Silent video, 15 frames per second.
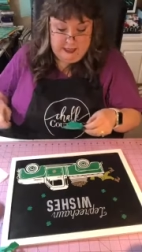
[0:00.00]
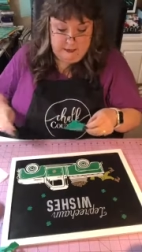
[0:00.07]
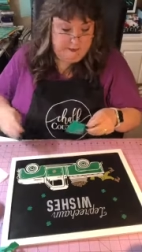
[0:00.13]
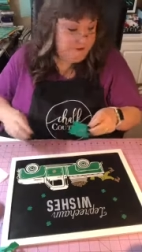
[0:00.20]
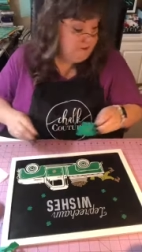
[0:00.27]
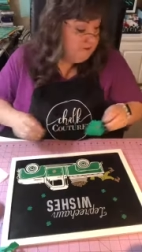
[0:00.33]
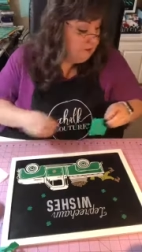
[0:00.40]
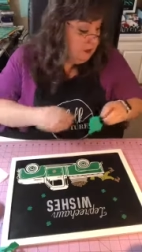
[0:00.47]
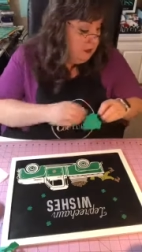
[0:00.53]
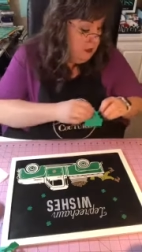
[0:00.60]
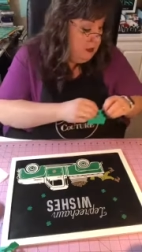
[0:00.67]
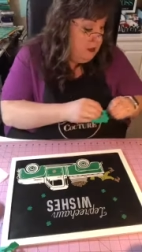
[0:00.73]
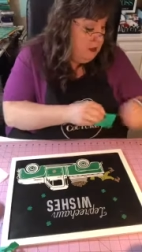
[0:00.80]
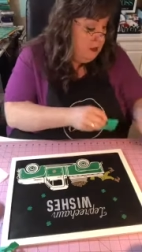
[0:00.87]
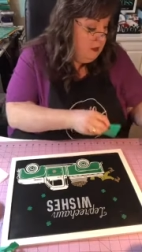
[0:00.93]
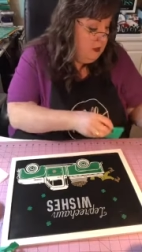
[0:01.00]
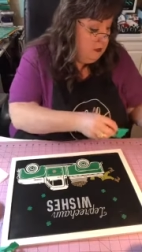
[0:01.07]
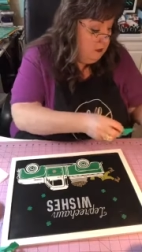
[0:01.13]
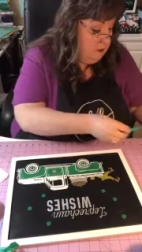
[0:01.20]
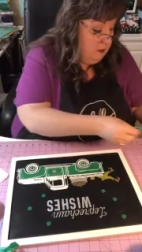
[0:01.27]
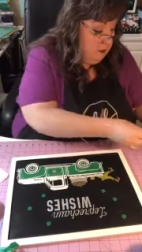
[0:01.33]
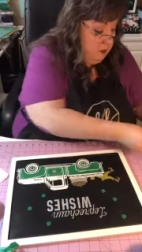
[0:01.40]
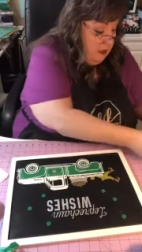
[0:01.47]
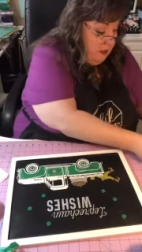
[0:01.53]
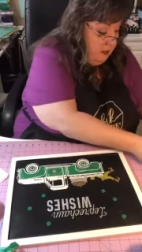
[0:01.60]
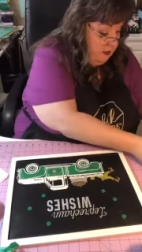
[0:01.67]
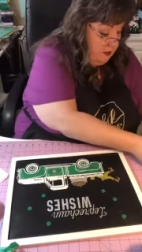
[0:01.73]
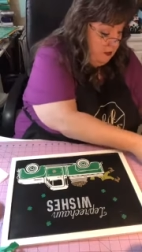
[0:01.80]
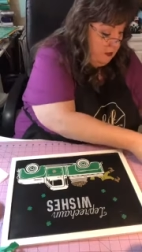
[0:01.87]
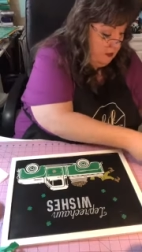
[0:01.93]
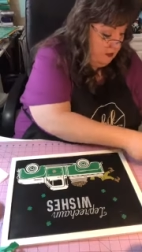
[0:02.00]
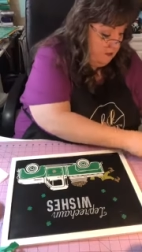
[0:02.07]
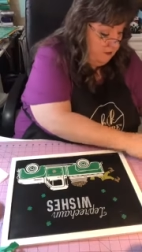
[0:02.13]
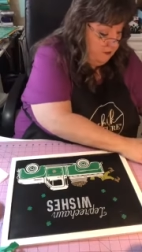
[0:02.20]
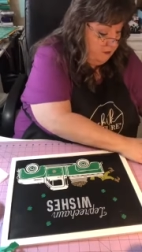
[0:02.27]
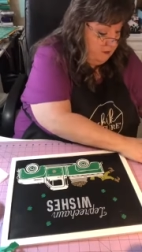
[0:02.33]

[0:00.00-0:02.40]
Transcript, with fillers: them. Let me dry this off.